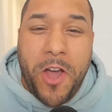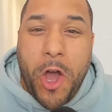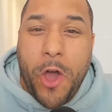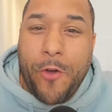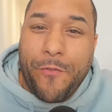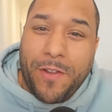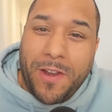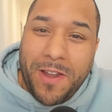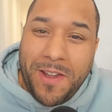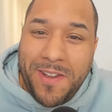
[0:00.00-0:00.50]

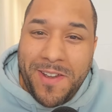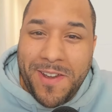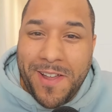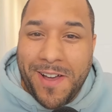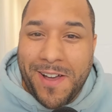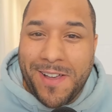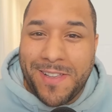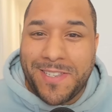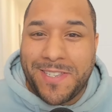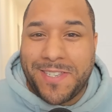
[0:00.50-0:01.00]
over the
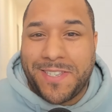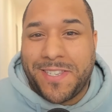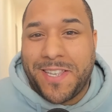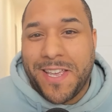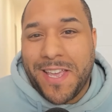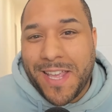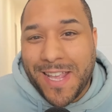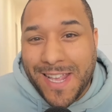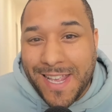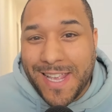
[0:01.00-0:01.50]
last
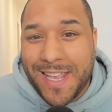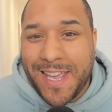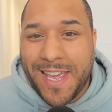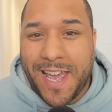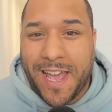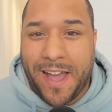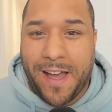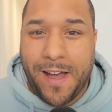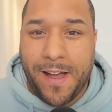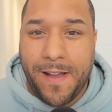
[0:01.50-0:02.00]

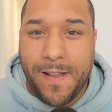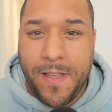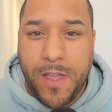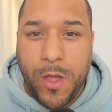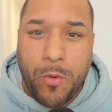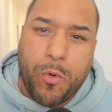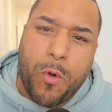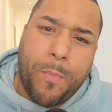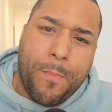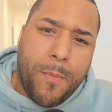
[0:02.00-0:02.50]
year.
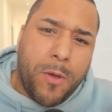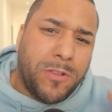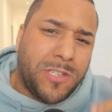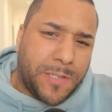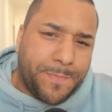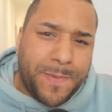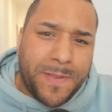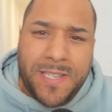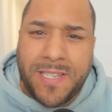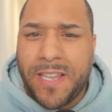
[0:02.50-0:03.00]
Well, most
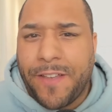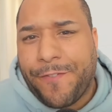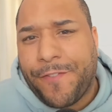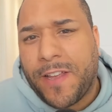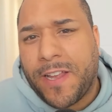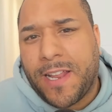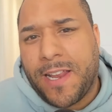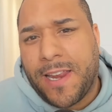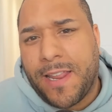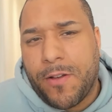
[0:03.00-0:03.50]

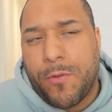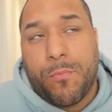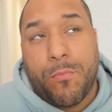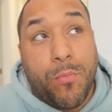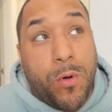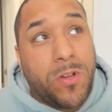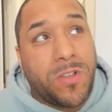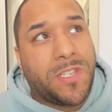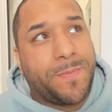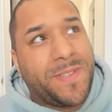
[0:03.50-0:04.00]
specifically,
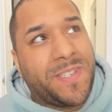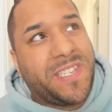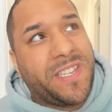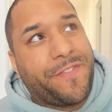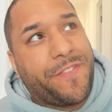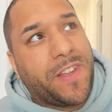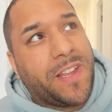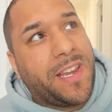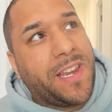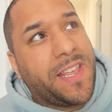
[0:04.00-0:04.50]
more
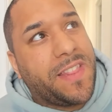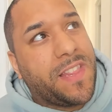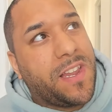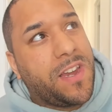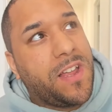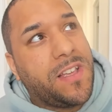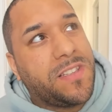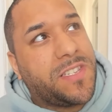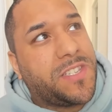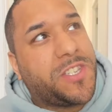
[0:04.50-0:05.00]
specifically, in the
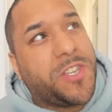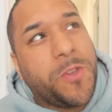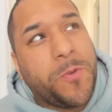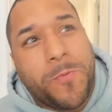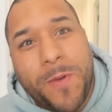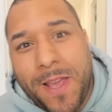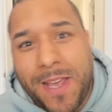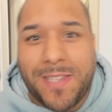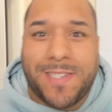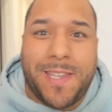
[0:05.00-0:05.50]
last two
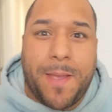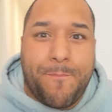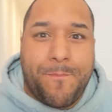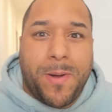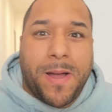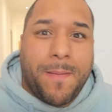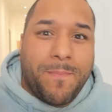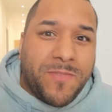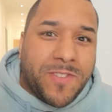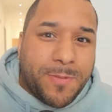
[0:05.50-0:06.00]
weeks, it
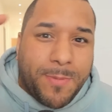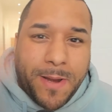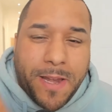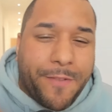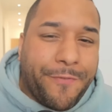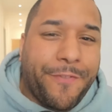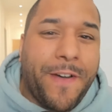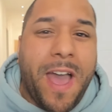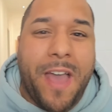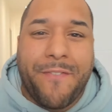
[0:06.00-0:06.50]
pumped
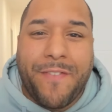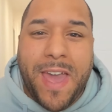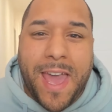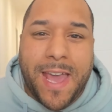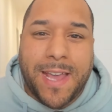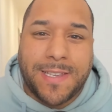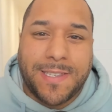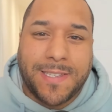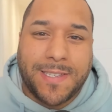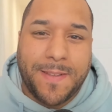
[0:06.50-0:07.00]

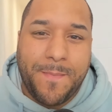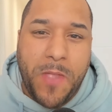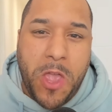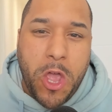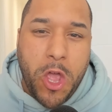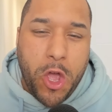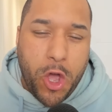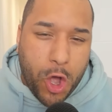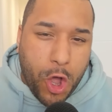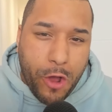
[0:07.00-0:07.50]
25x.
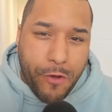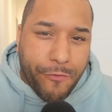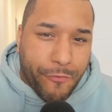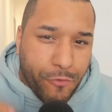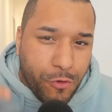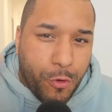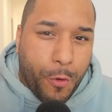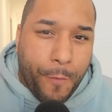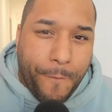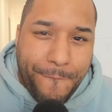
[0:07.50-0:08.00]

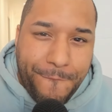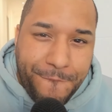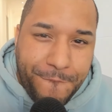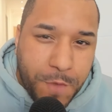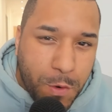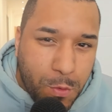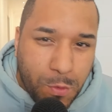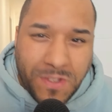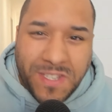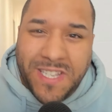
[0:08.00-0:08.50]
Overall,
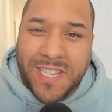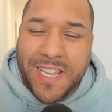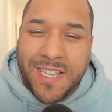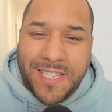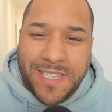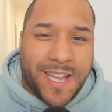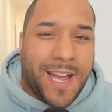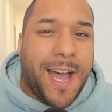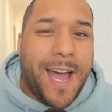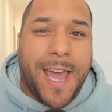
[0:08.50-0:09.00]
40
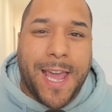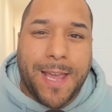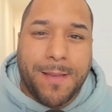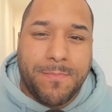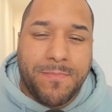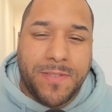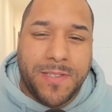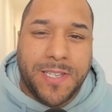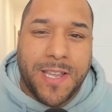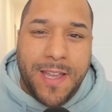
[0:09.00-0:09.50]

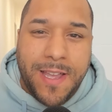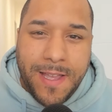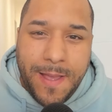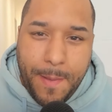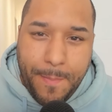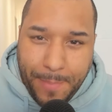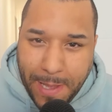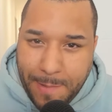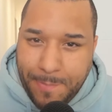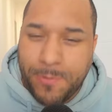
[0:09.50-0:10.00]
times
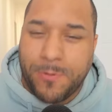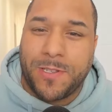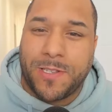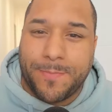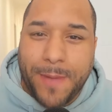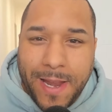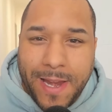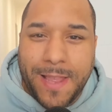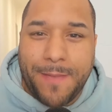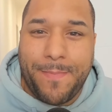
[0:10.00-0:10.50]
people's
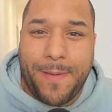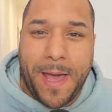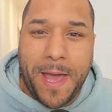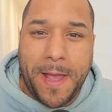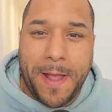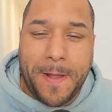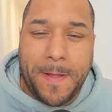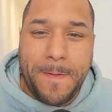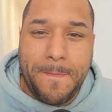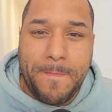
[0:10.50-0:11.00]
money
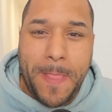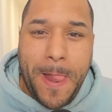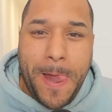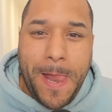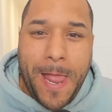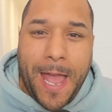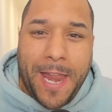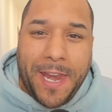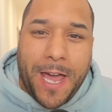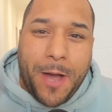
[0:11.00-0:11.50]
back.
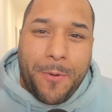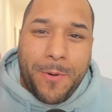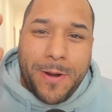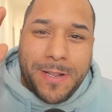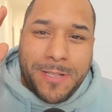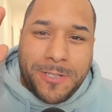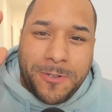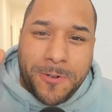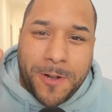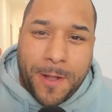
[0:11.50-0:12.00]
And I want
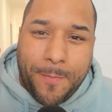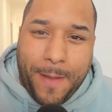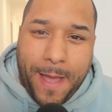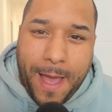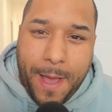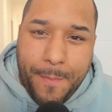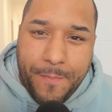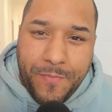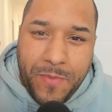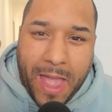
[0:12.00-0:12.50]
to talk
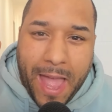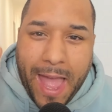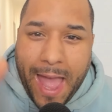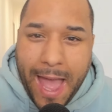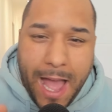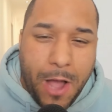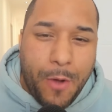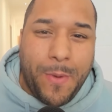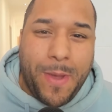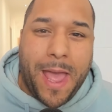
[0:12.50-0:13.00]
about
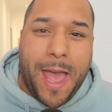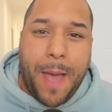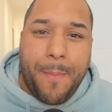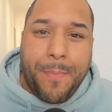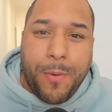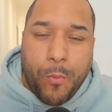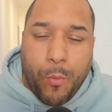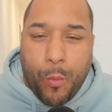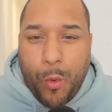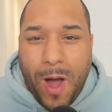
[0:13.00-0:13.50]
how it
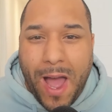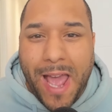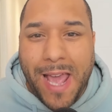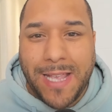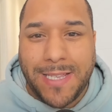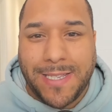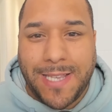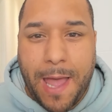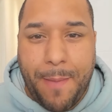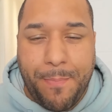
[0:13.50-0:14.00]
happened, why
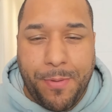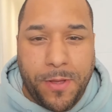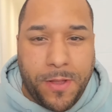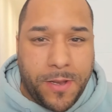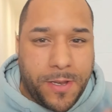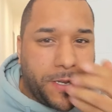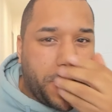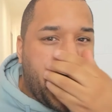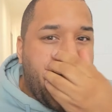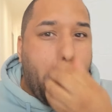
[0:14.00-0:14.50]
it's
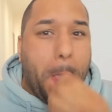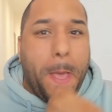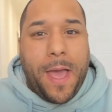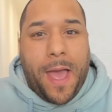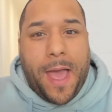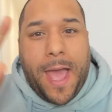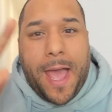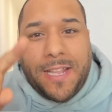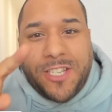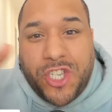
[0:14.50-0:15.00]
happened,
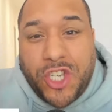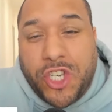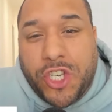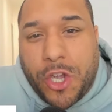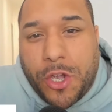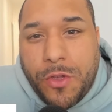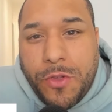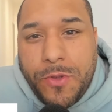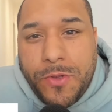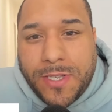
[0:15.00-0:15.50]
and
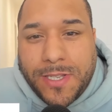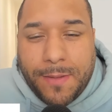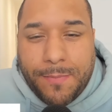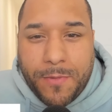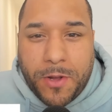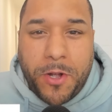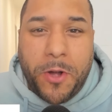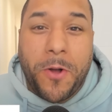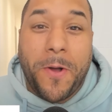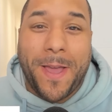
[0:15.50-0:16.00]
show you
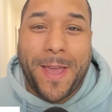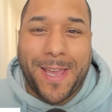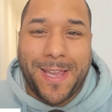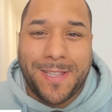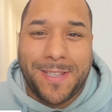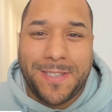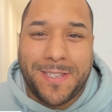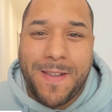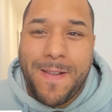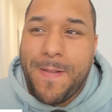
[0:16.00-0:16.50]
some
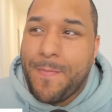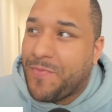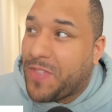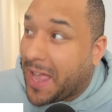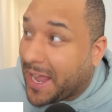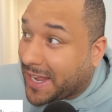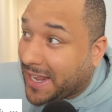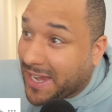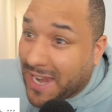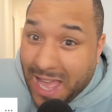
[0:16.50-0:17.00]
coins
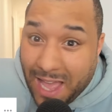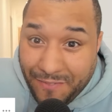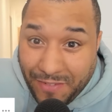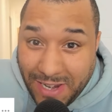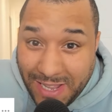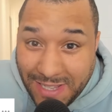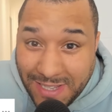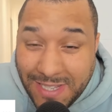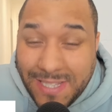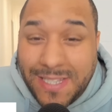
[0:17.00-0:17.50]
that can have an
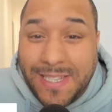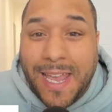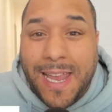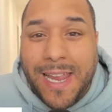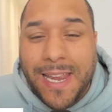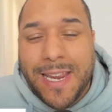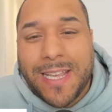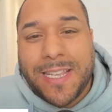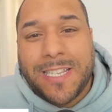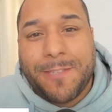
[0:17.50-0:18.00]

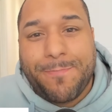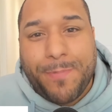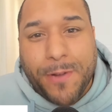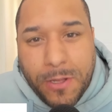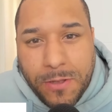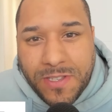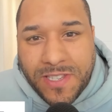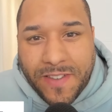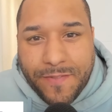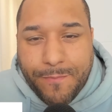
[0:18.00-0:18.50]
insane
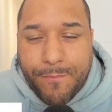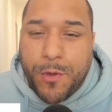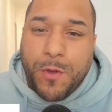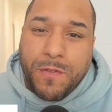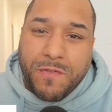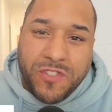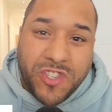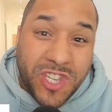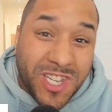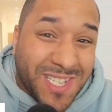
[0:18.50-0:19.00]
explosive
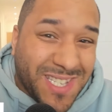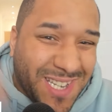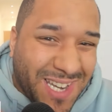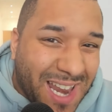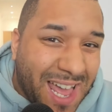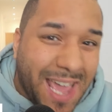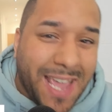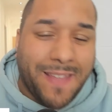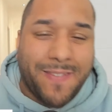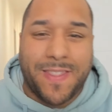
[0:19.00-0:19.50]
move just
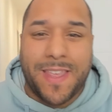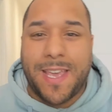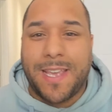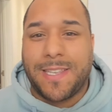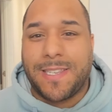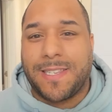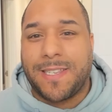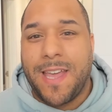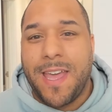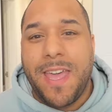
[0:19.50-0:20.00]
like
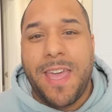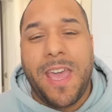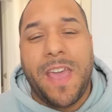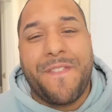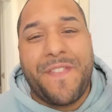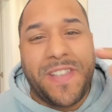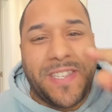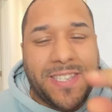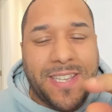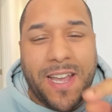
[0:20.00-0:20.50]
this.
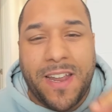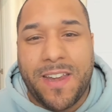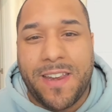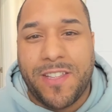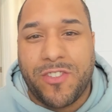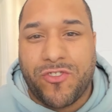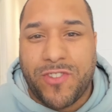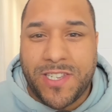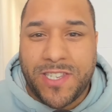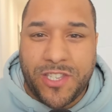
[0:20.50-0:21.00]
If it sounded
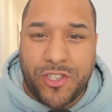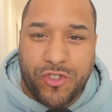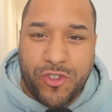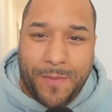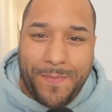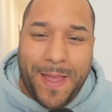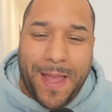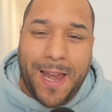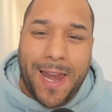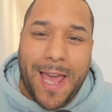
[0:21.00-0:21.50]
interesting,
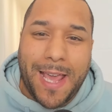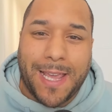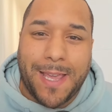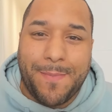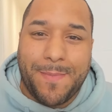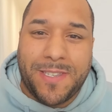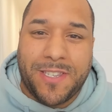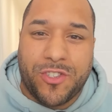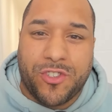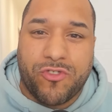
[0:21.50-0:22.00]
drop that like, give
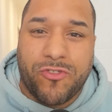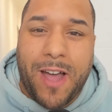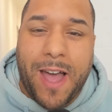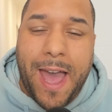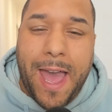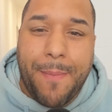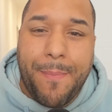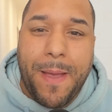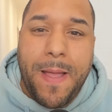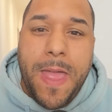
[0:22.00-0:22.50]
me
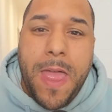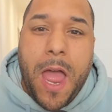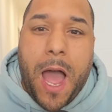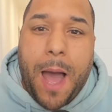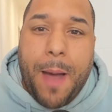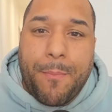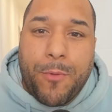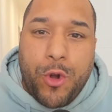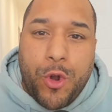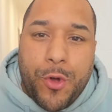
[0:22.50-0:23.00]
subscribe.
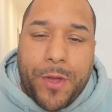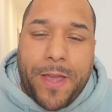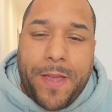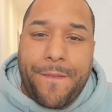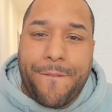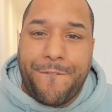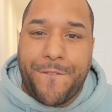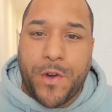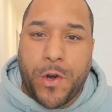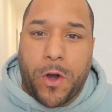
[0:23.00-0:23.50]
I'm
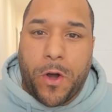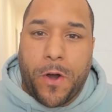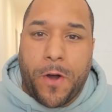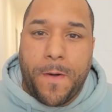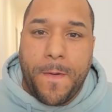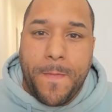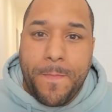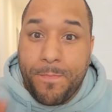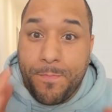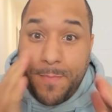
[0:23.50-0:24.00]
looking
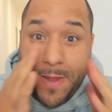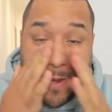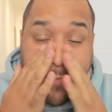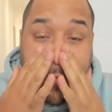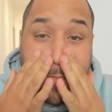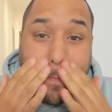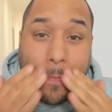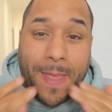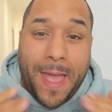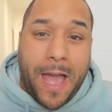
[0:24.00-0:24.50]
for
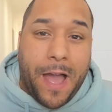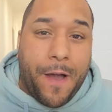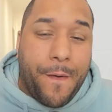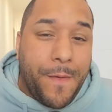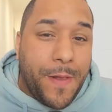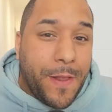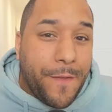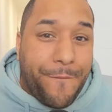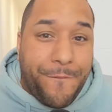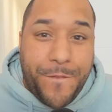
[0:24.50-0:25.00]
minimum now
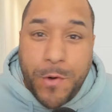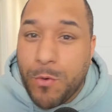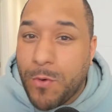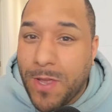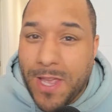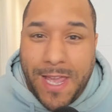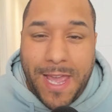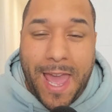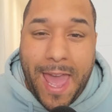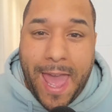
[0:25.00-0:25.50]

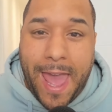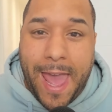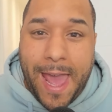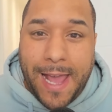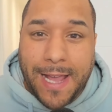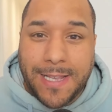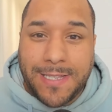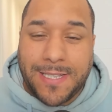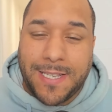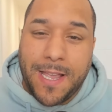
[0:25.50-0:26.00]

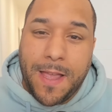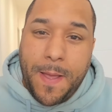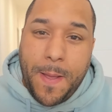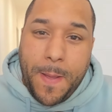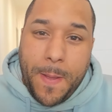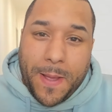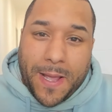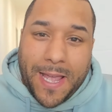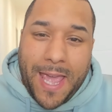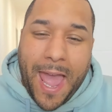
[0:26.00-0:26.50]
40x
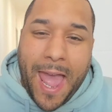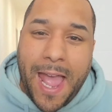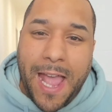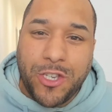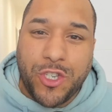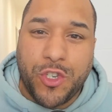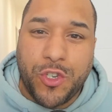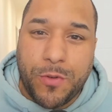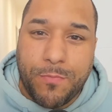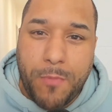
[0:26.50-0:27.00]

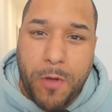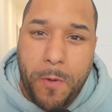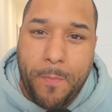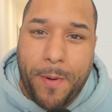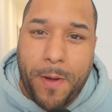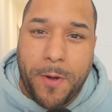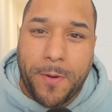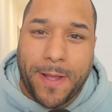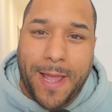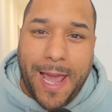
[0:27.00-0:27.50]
casual
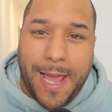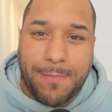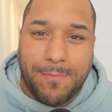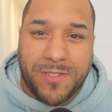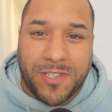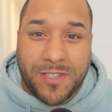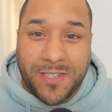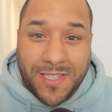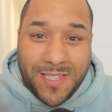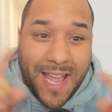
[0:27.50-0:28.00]
mobile
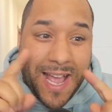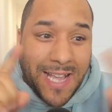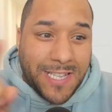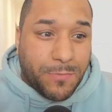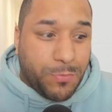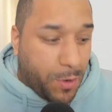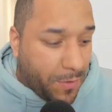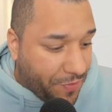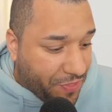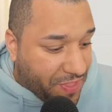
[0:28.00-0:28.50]
games because
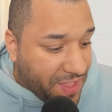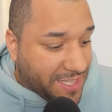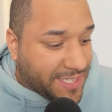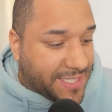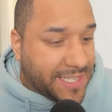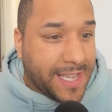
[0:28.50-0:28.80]
that's what this